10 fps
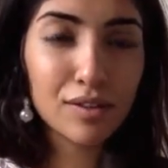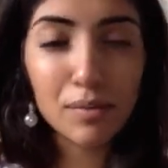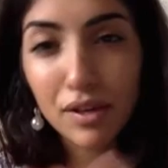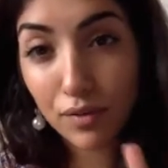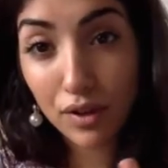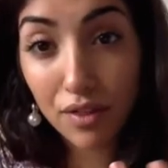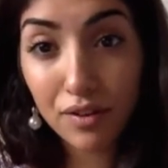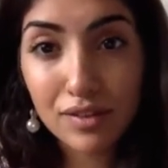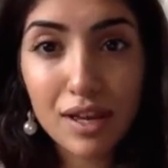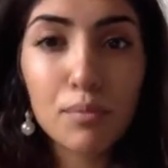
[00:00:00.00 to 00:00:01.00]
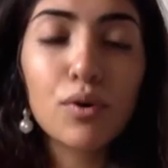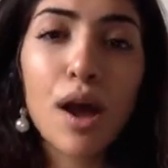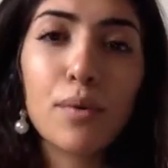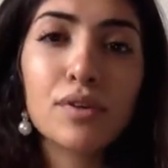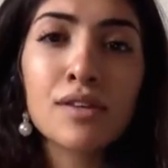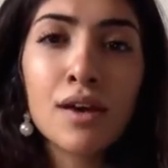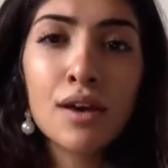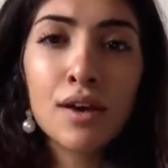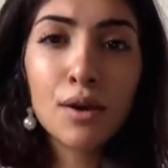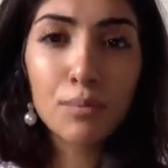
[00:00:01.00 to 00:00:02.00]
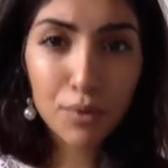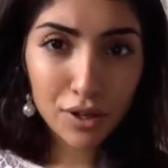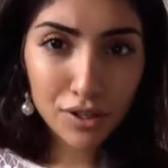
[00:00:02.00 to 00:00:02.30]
Let me give you another example. I was put